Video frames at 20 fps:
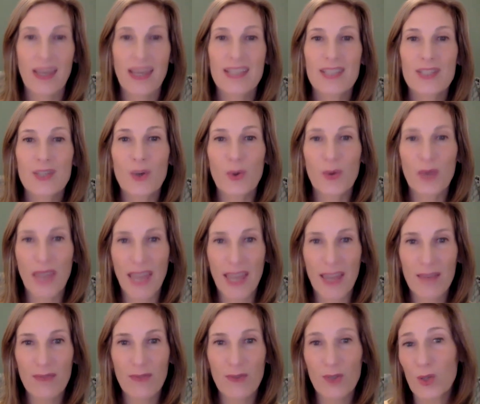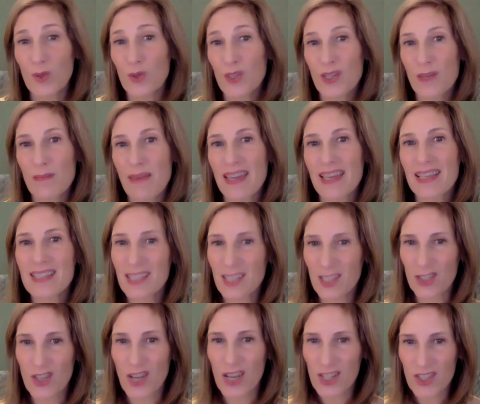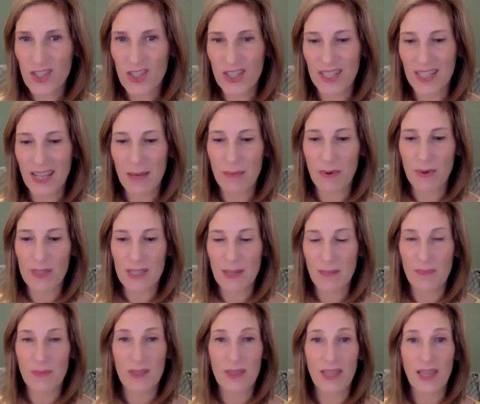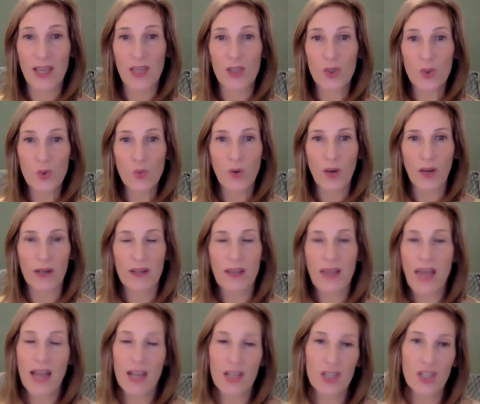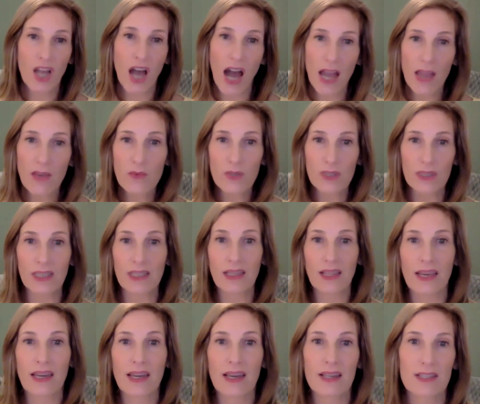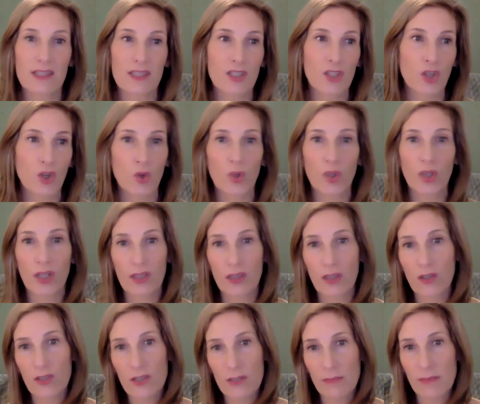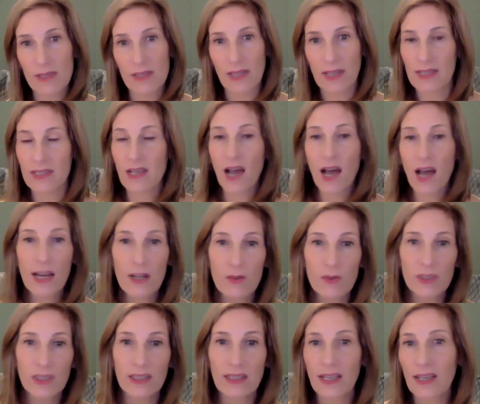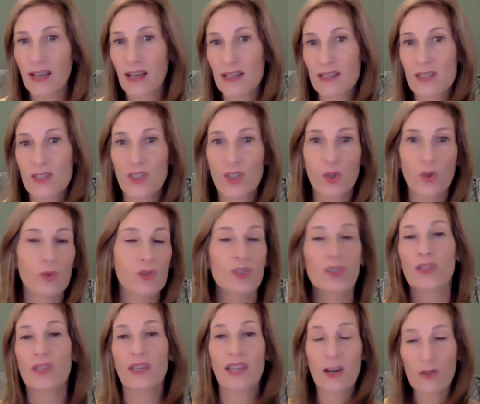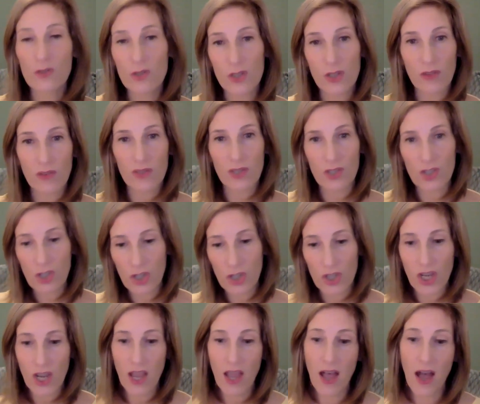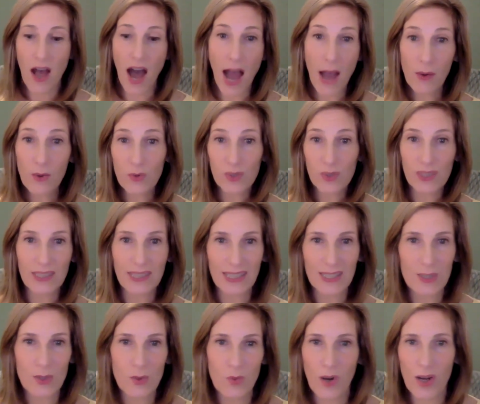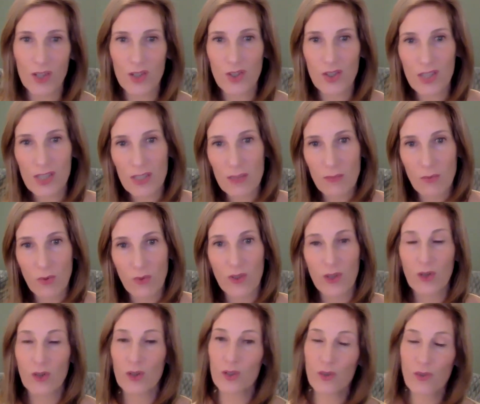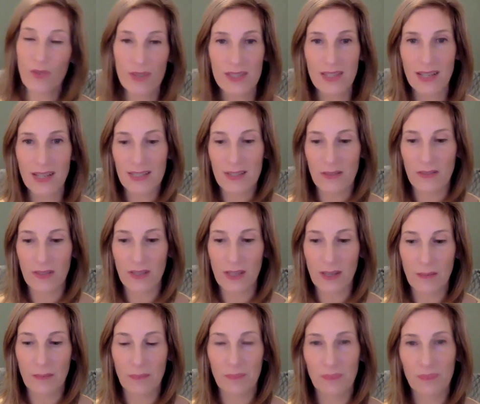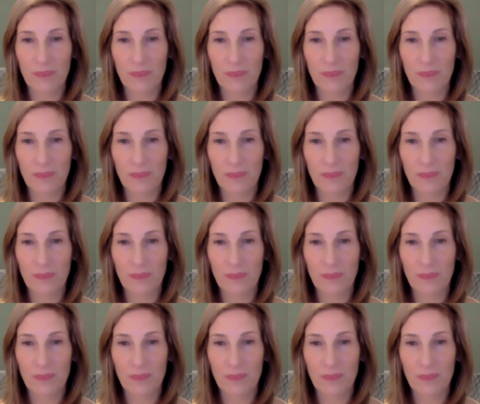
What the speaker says: It's okay for you to make a suggestion about something that you want. Actually, I'd really like us to go look at the Christmas lights. I'd really like us to go to the carol service at church. I would really like to watch this movie or do this activity.